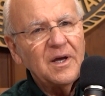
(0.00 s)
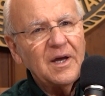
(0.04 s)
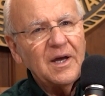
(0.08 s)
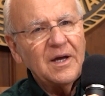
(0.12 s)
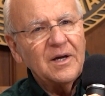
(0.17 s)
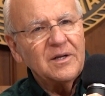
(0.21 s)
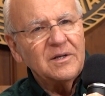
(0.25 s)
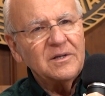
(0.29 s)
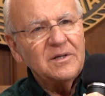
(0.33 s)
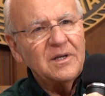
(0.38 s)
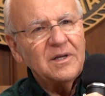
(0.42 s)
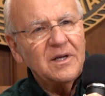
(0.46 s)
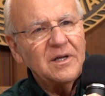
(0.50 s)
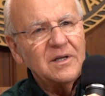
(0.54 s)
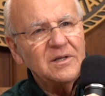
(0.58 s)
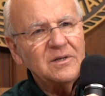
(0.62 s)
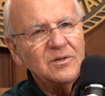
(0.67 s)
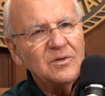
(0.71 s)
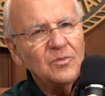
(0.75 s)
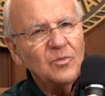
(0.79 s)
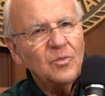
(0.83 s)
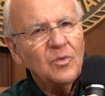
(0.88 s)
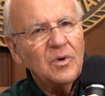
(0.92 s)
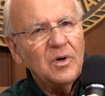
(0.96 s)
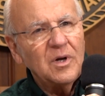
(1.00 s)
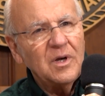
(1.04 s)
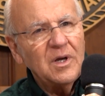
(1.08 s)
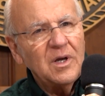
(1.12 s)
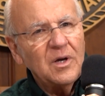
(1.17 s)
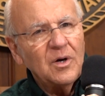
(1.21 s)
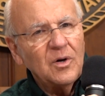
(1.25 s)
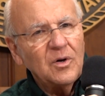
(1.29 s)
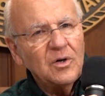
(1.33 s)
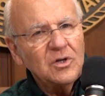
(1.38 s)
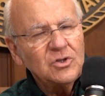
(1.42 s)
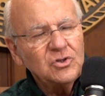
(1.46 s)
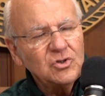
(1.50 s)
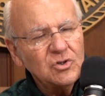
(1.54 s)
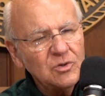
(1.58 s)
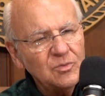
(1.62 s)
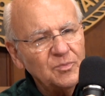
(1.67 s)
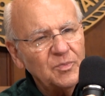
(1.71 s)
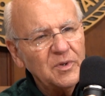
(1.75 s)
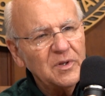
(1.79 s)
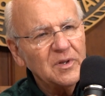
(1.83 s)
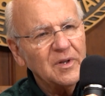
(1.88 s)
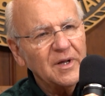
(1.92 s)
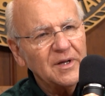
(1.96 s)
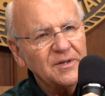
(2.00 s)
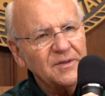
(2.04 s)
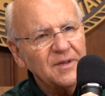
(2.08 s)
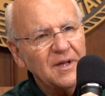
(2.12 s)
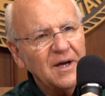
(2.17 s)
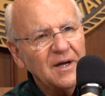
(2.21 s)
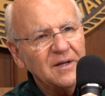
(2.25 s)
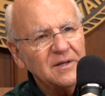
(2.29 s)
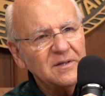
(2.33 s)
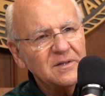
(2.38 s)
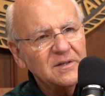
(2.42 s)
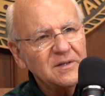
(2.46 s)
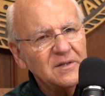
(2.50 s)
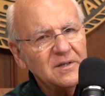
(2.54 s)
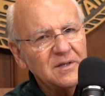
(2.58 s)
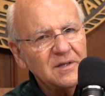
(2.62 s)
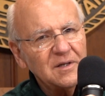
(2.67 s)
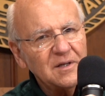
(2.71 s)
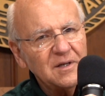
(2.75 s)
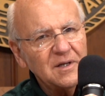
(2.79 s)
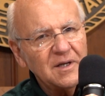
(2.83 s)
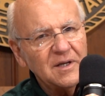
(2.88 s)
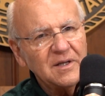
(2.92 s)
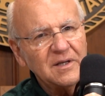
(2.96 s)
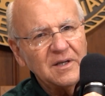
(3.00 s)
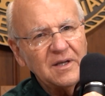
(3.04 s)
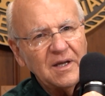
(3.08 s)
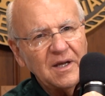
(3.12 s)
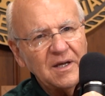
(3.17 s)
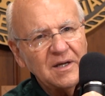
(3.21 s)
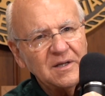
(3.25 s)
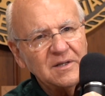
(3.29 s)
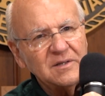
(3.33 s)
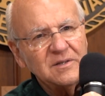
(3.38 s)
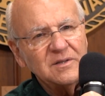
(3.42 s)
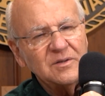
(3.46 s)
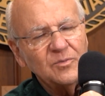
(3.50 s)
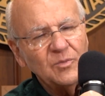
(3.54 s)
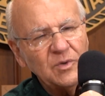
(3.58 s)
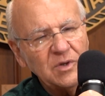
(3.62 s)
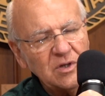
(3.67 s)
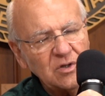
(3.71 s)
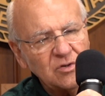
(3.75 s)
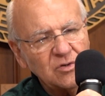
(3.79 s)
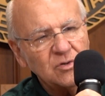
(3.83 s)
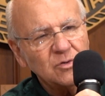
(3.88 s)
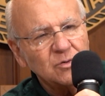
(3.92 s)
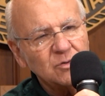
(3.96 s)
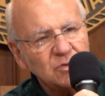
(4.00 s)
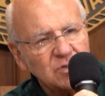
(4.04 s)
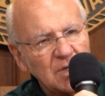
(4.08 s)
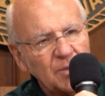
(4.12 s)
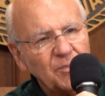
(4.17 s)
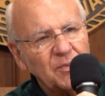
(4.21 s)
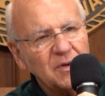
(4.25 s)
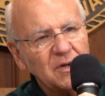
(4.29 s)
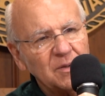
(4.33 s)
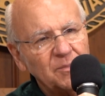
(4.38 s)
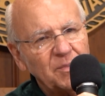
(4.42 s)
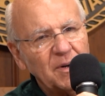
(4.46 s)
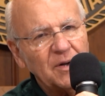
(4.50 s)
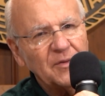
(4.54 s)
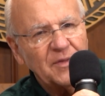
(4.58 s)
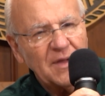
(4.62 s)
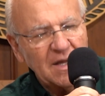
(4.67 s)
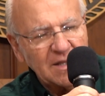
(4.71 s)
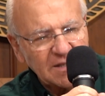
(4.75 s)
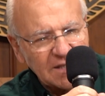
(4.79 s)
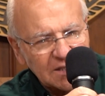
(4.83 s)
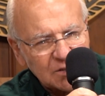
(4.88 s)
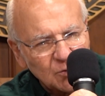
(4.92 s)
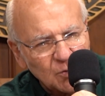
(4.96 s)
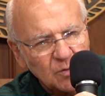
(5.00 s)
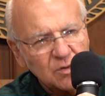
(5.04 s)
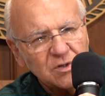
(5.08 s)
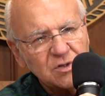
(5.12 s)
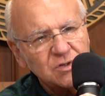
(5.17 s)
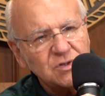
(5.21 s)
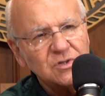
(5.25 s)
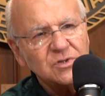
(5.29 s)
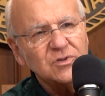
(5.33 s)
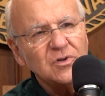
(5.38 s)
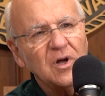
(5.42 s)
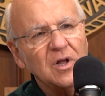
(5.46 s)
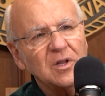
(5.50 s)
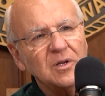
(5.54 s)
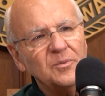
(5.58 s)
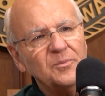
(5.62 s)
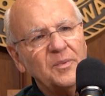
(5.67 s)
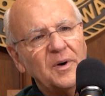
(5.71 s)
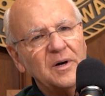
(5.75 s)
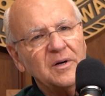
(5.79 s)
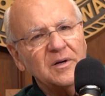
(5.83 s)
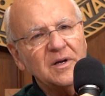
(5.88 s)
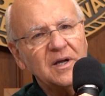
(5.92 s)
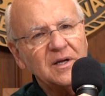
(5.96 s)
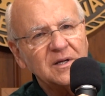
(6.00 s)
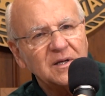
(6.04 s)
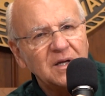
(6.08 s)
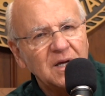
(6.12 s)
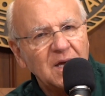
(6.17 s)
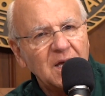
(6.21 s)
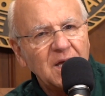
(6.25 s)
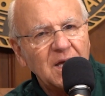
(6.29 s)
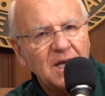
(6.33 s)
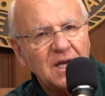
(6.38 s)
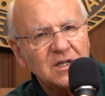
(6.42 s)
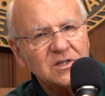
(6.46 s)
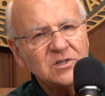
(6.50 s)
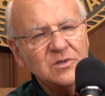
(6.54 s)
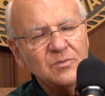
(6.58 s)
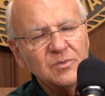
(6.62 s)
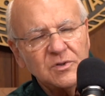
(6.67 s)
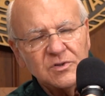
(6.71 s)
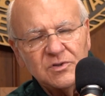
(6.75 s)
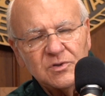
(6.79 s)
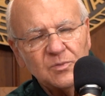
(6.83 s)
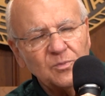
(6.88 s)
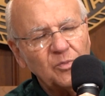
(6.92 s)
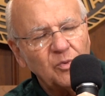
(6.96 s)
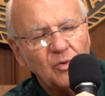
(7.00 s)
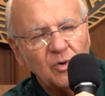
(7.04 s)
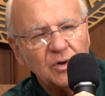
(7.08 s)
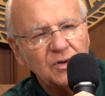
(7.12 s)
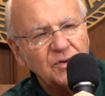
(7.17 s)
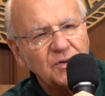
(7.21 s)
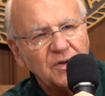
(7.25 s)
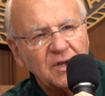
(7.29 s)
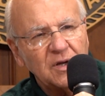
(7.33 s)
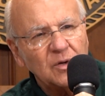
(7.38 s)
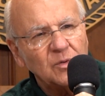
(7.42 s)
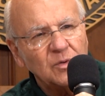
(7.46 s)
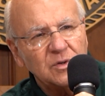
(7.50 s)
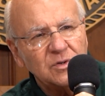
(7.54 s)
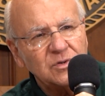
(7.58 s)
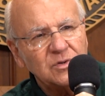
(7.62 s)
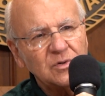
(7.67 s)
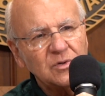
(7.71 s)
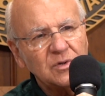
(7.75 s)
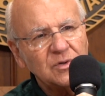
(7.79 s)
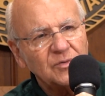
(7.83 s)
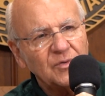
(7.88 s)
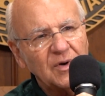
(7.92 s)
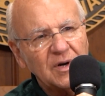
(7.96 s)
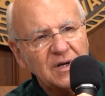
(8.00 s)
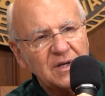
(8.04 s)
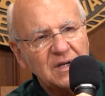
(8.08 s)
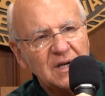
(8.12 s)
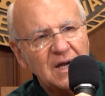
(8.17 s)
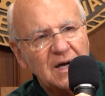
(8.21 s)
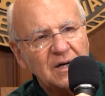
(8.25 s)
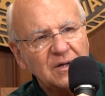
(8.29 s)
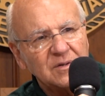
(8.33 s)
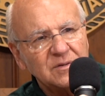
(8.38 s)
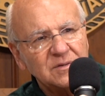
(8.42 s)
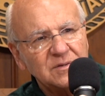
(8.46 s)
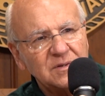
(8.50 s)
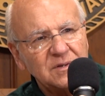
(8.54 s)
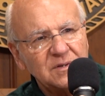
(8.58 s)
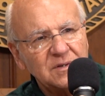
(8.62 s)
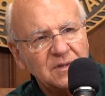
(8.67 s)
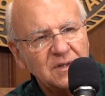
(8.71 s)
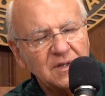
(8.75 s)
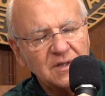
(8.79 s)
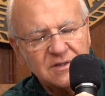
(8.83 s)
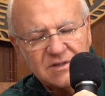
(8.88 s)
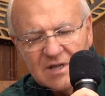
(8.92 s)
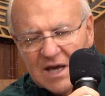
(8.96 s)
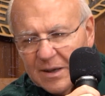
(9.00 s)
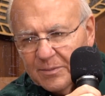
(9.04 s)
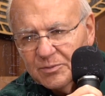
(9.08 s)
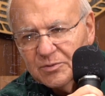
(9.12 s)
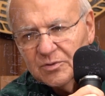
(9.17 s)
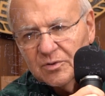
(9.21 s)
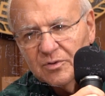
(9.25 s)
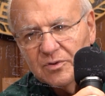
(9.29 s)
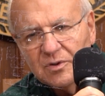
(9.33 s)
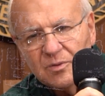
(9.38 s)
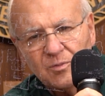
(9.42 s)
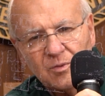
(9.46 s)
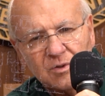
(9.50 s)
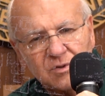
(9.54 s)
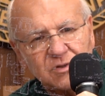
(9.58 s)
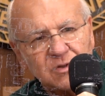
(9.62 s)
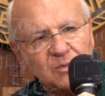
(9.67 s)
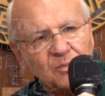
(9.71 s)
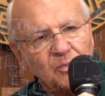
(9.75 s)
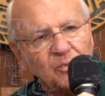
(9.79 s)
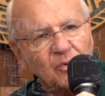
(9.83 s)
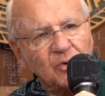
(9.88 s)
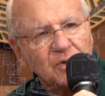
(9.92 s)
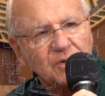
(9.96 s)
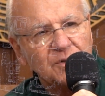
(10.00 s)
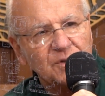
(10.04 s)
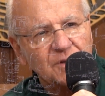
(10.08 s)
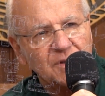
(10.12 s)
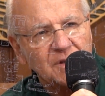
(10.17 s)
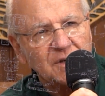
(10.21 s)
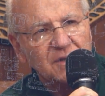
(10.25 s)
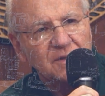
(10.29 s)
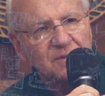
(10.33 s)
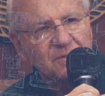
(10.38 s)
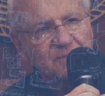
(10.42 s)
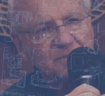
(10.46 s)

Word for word: And it shouldn't be like that. And we need to do something about that. That's what this is all about. It's the most important thing we're doing right now. It's absolutely the most important thing.